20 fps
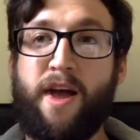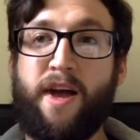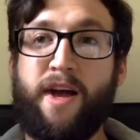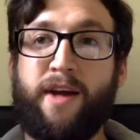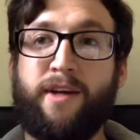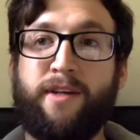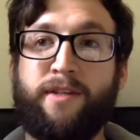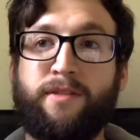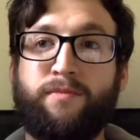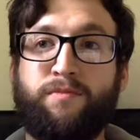
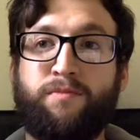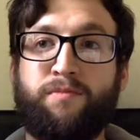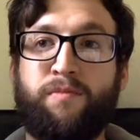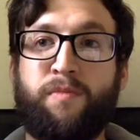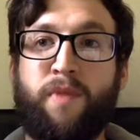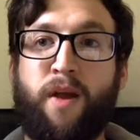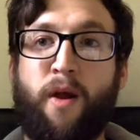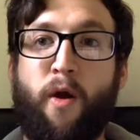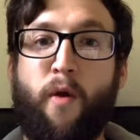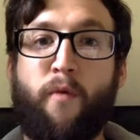
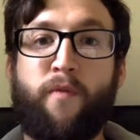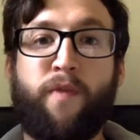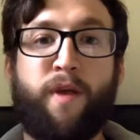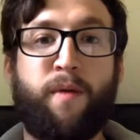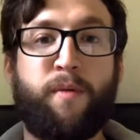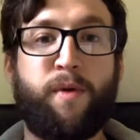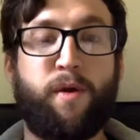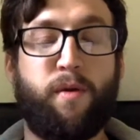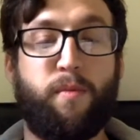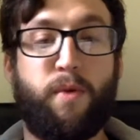Hopefully I'll
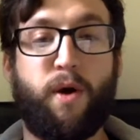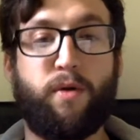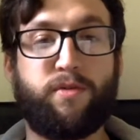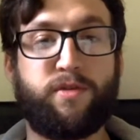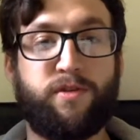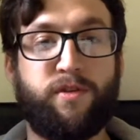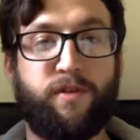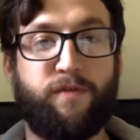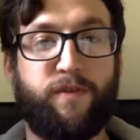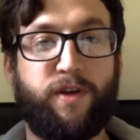be able to post
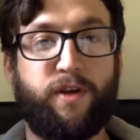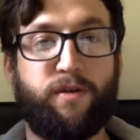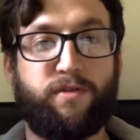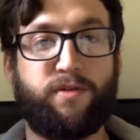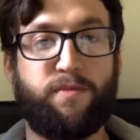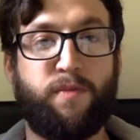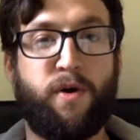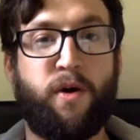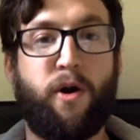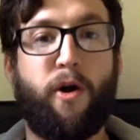another video
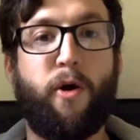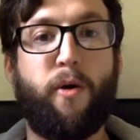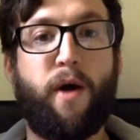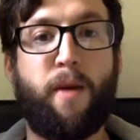tomorrow.